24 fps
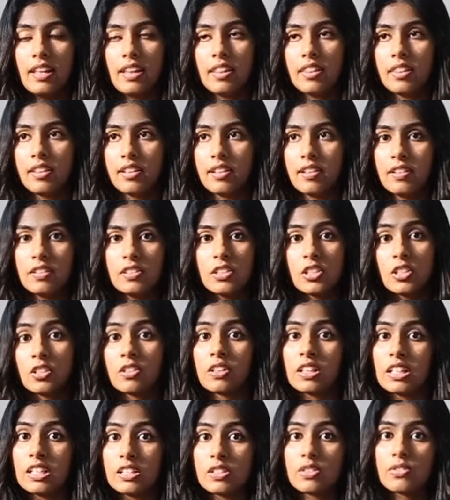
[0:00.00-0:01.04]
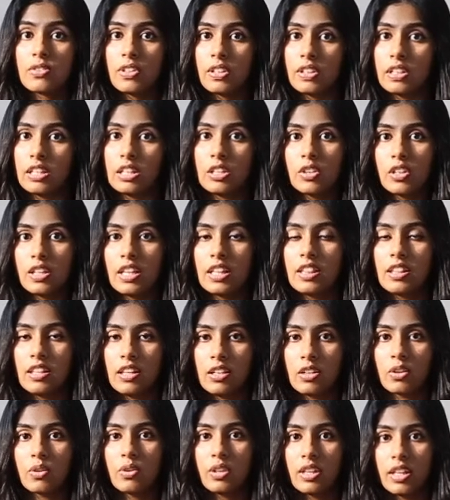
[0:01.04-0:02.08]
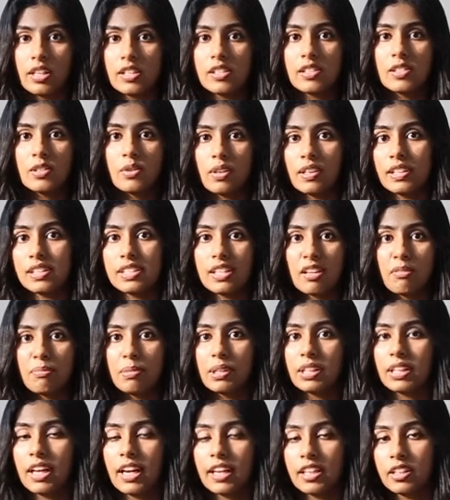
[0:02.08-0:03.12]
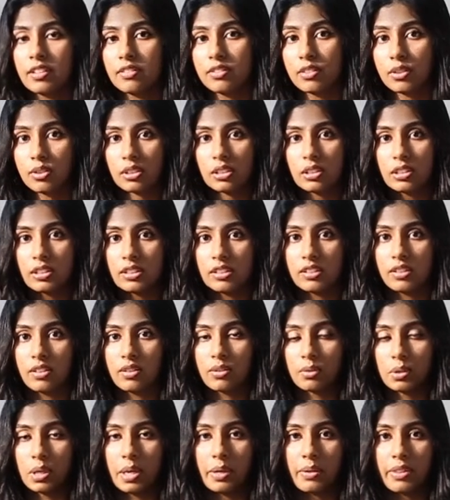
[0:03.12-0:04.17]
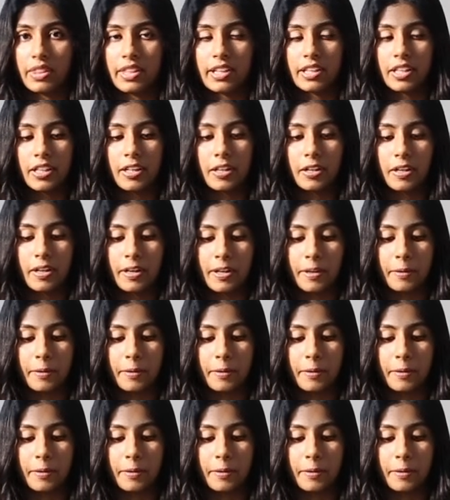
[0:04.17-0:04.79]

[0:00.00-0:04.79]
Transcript: the degree is really good and they know that students have been kind of grilled throughout their